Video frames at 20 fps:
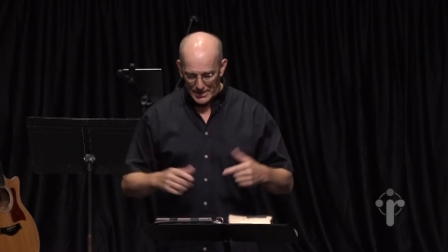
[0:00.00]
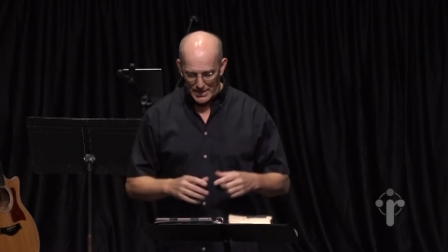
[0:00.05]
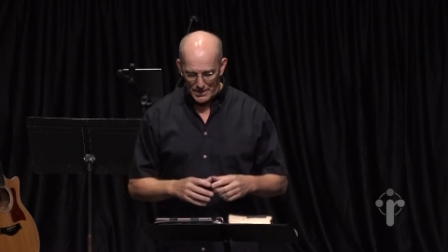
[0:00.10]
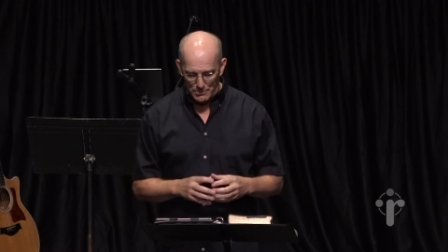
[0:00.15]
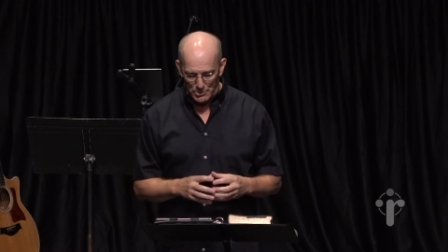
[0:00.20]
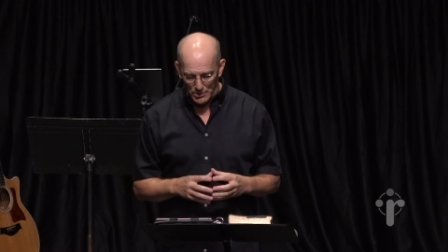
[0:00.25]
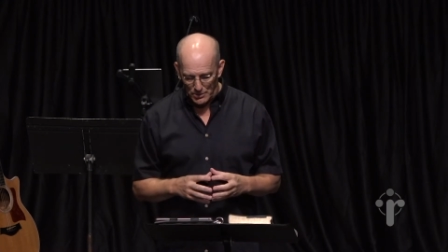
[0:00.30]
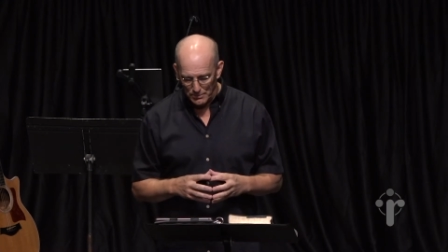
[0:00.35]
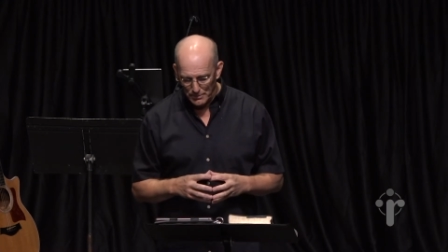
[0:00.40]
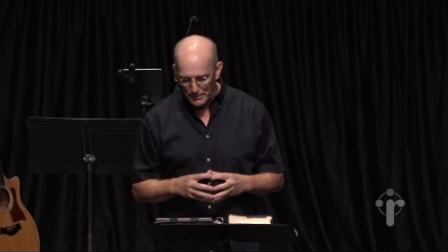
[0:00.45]

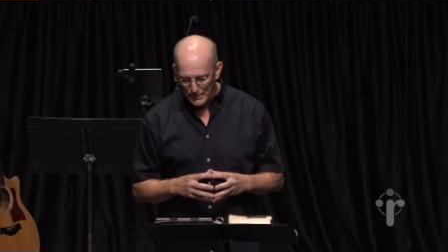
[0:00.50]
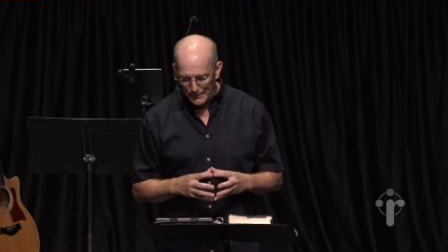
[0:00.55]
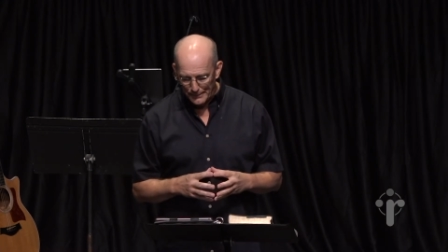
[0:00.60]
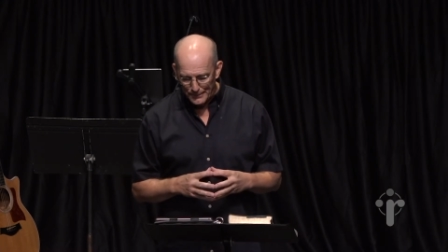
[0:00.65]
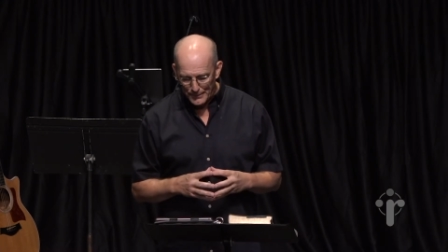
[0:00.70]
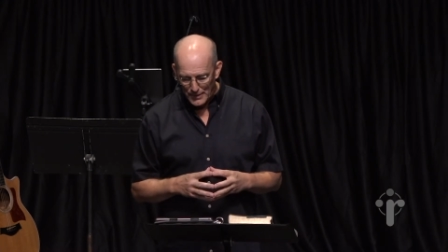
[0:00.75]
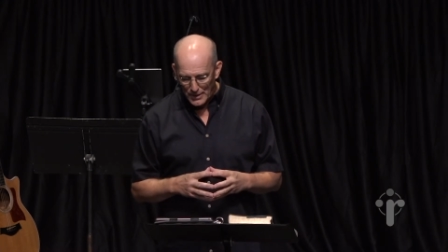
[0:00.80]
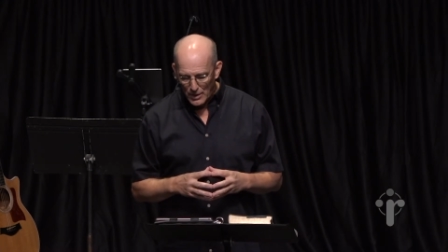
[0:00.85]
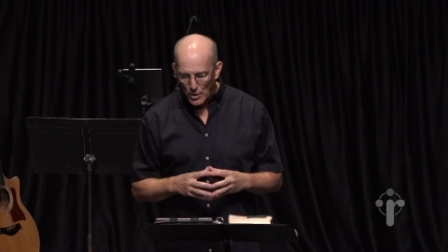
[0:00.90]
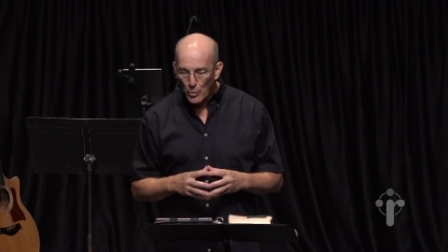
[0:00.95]
Abram.
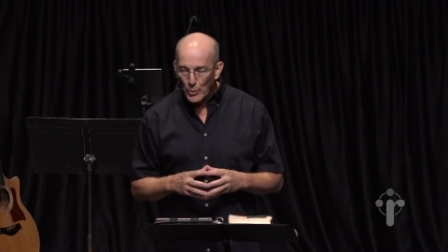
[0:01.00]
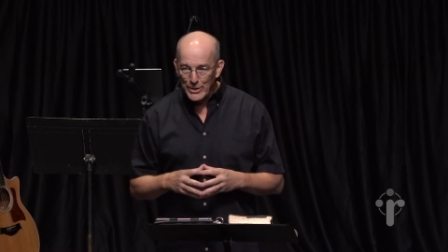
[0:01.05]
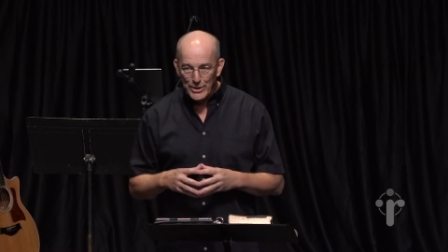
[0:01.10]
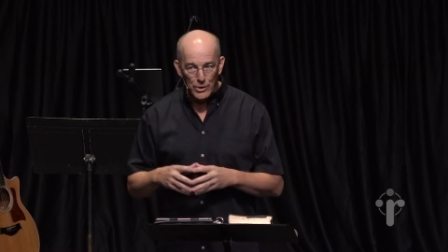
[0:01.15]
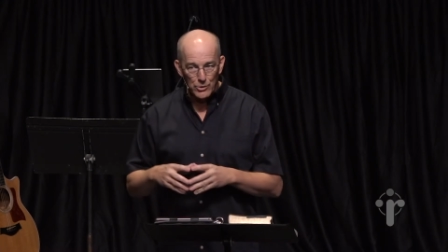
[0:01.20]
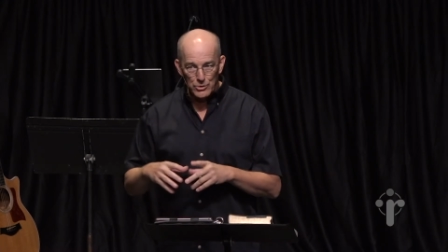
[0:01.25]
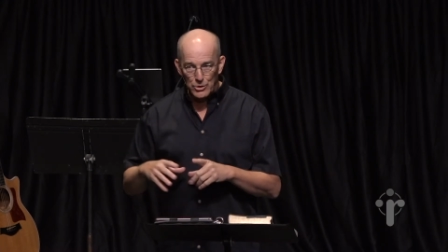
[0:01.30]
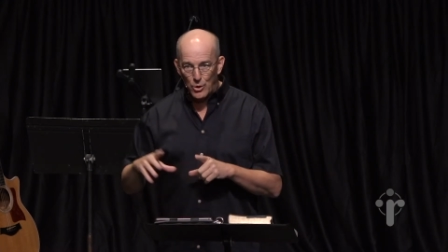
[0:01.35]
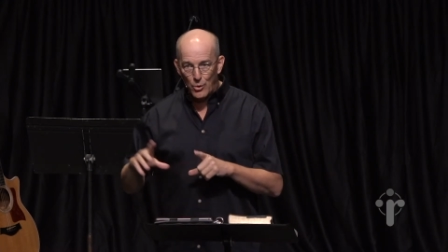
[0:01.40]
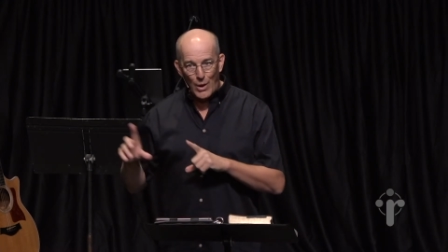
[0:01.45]
We
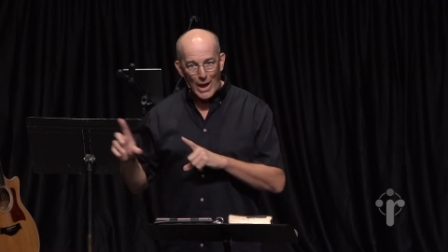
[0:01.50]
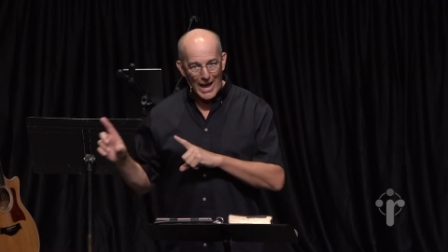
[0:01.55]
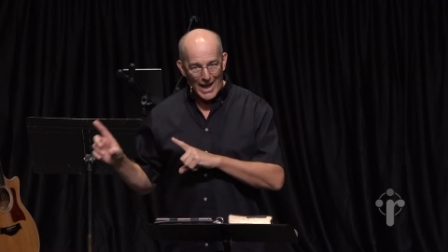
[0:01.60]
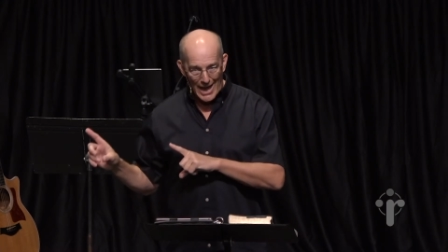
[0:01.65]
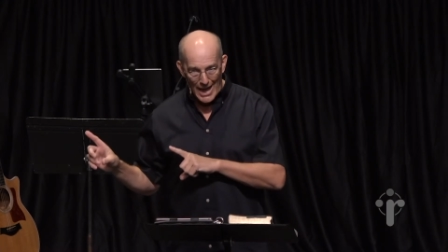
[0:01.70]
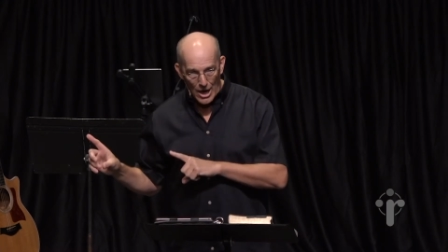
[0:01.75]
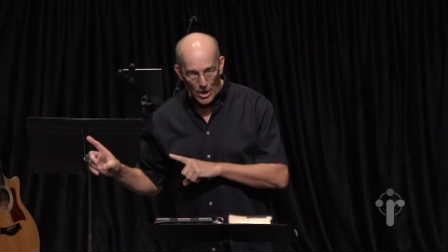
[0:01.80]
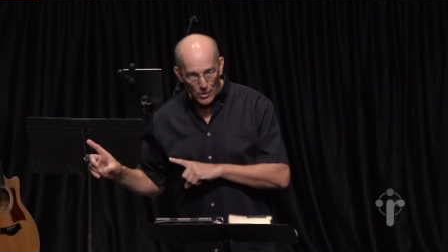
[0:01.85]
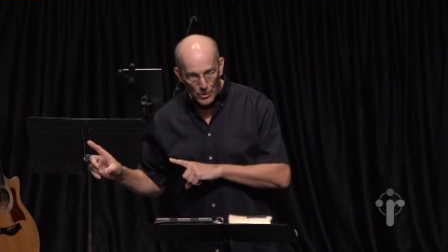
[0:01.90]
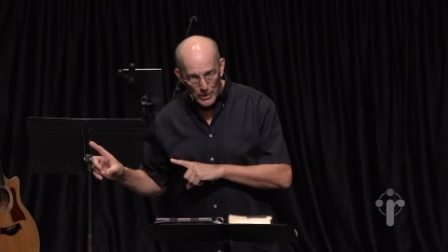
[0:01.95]
don't know
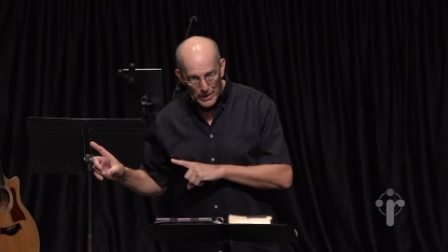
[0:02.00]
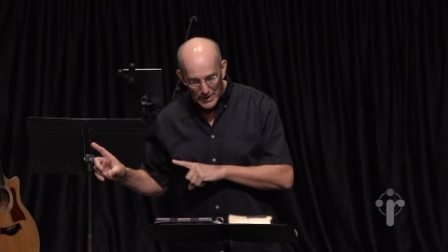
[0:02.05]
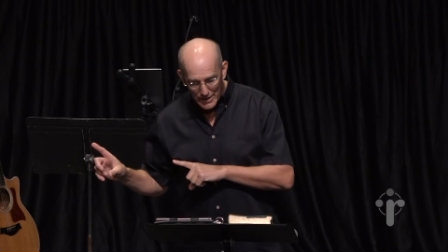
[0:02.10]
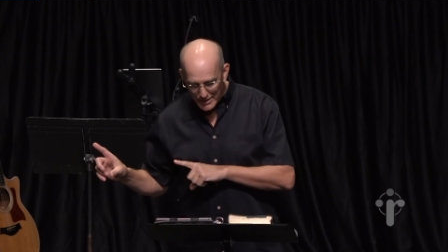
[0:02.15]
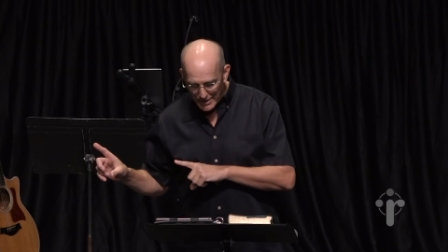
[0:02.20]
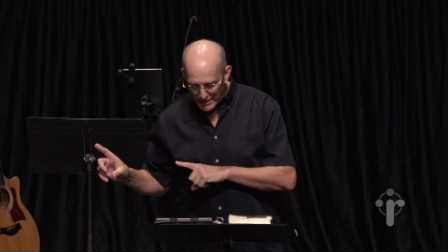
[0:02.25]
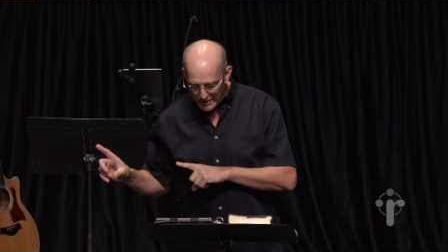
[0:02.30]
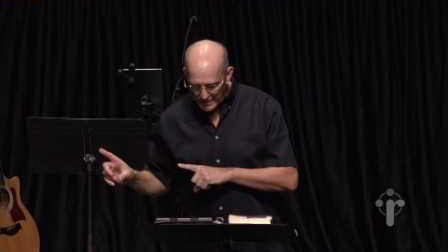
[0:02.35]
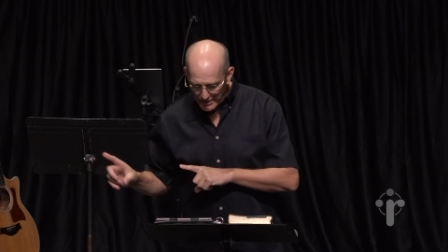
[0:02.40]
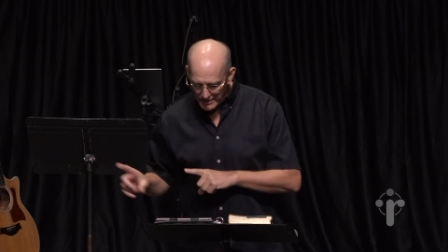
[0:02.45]
how he
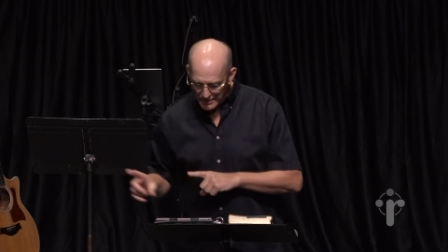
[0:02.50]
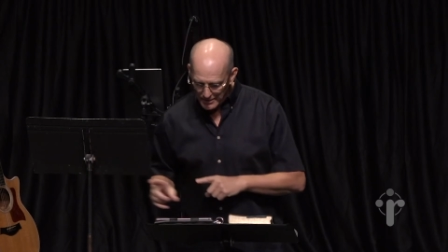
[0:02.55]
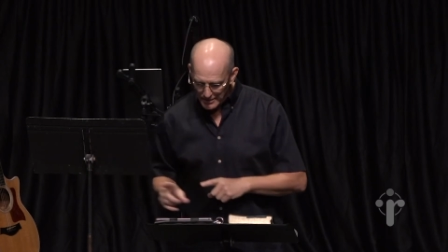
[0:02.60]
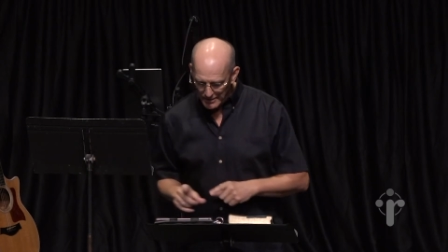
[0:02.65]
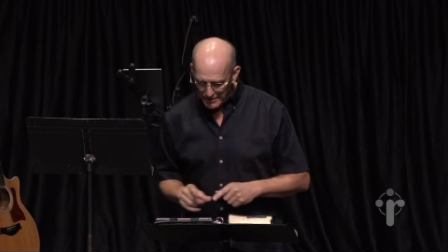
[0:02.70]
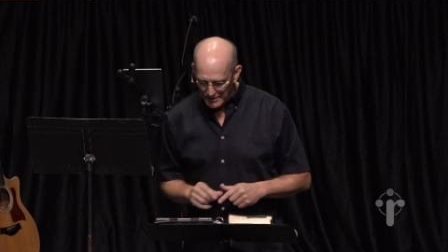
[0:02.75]
did it.